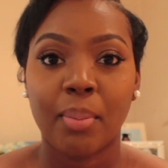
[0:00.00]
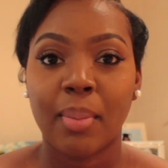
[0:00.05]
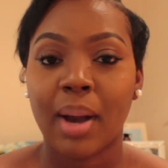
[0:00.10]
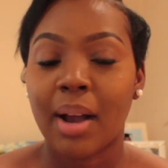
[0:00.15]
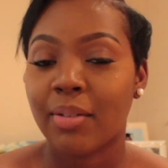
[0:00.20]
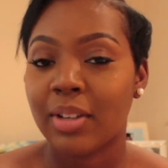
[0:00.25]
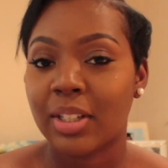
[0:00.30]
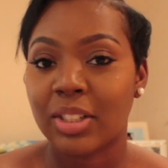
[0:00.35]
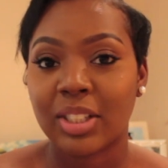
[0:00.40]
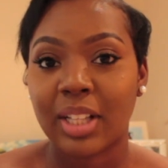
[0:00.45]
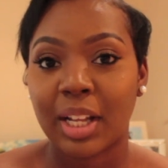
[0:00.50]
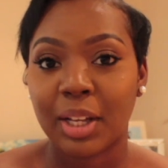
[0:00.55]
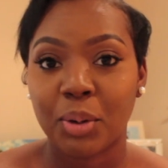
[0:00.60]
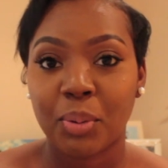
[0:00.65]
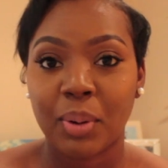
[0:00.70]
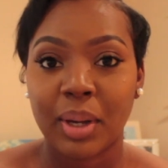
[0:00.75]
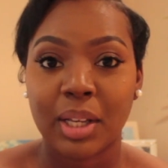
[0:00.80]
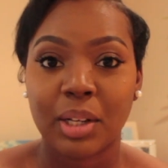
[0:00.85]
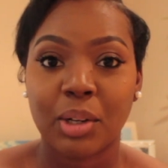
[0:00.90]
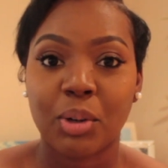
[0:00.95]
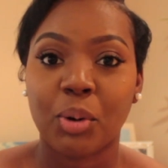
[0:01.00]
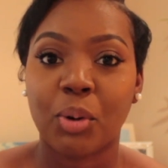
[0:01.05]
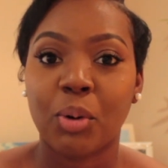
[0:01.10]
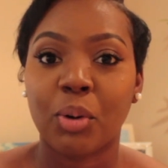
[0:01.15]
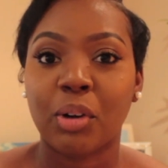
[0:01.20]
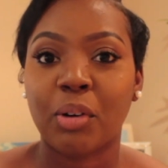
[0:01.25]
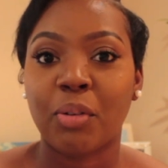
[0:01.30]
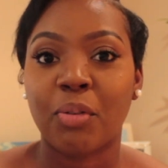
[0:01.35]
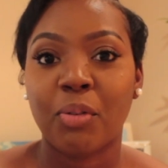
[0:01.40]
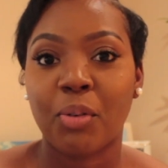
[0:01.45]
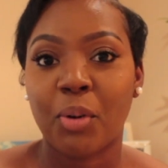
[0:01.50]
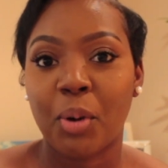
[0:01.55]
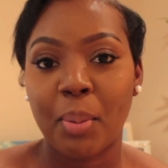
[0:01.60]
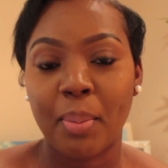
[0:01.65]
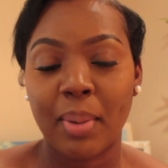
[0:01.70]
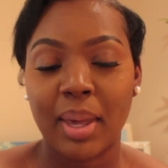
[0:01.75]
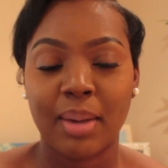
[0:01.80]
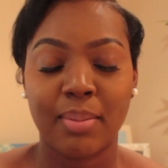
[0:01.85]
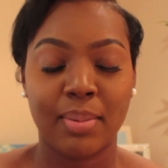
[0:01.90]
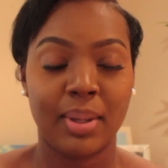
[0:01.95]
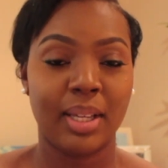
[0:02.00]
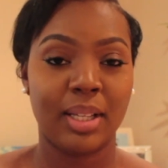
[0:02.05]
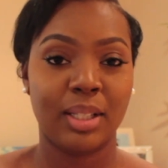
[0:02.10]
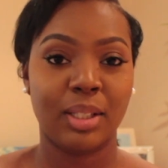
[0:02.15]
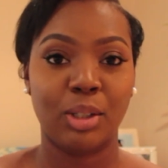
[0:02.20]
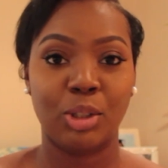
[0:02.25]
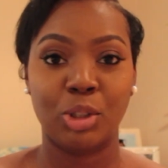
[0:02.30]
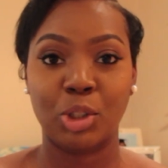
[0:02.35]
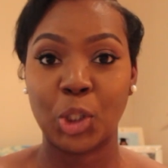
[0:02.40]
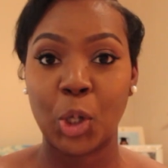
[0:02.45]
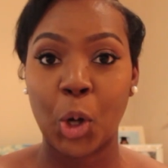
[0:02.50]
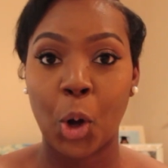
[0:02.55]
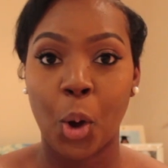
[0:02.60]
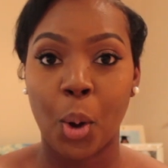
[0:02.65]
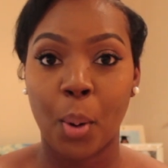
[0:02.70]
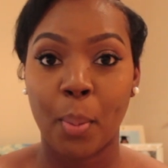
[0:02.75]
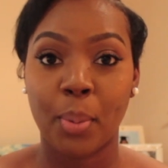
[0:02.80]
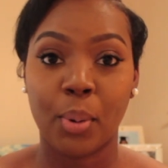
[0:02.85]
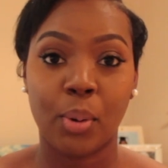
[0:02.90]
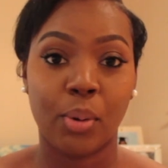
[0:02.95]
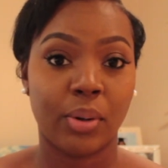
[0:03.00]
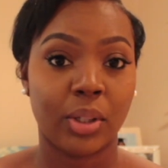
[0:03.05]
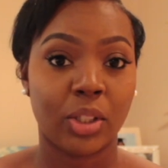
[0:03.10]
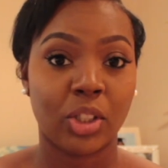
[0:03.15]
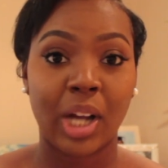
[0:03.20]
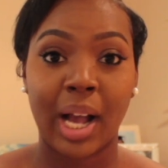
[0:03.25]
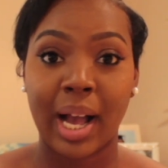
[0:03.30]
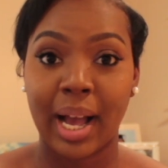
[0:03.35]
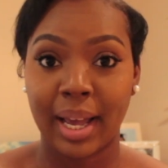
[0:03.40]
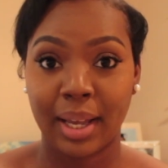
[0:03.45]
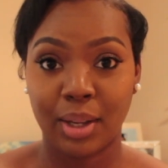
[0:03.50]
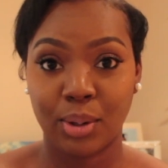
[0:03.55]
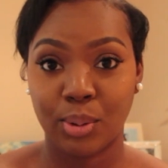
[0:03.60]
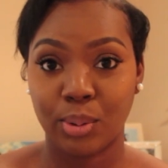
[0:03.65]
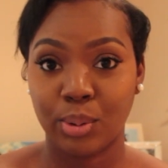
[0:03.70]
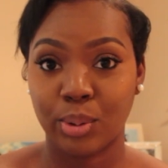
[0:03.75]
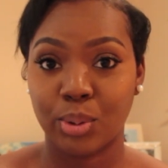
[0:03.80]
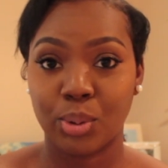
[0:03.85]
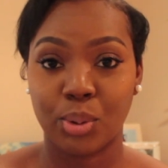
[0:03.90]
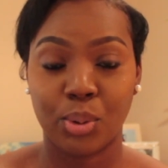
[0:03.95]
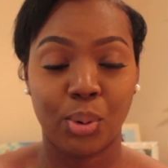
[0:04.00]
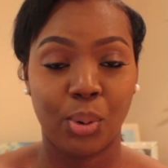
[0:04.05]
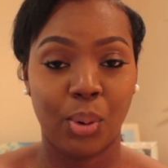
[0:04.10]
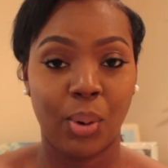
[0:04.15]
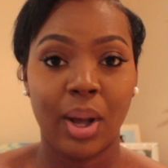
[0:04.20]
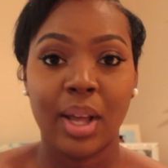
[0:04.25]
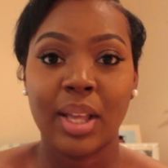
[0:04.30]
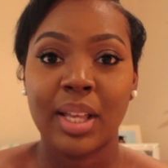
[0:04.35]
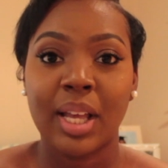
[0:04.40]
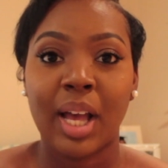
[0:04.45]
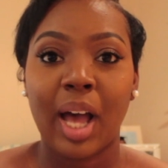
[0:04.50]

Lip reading: marriage that you're waiting on God for, maybe it's a job or a child or